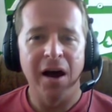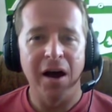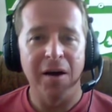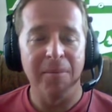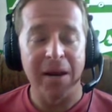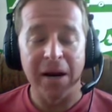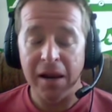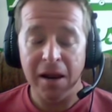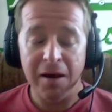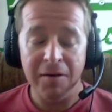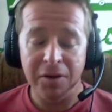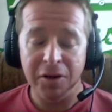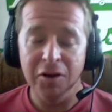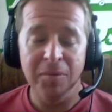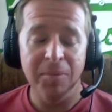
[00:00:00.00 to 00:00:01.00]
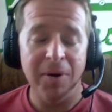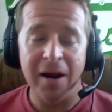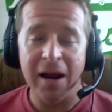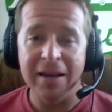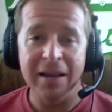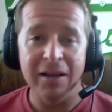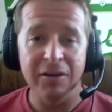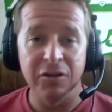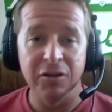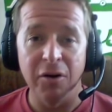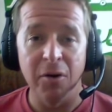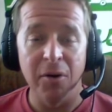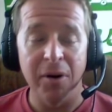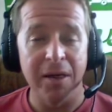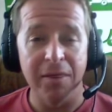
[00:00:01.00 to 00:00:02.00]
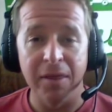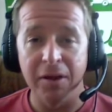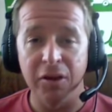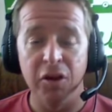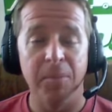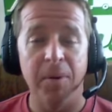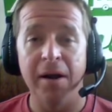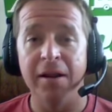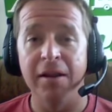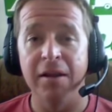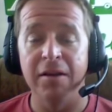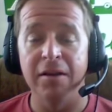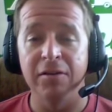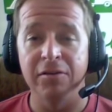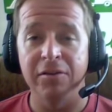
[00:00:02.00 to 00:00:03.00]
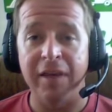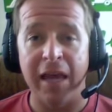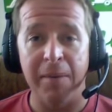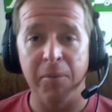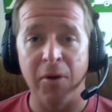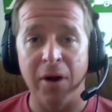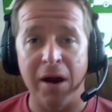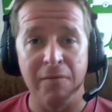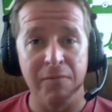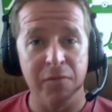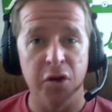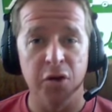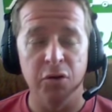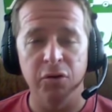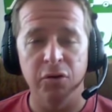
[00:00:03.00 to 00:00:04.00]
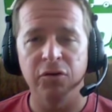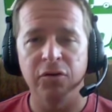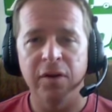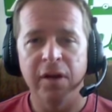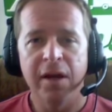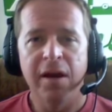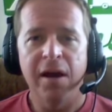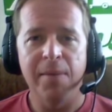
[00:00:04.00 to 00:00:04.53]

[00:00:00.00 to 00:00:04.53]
And I love the coupon idea. So the coupon is Campground Views.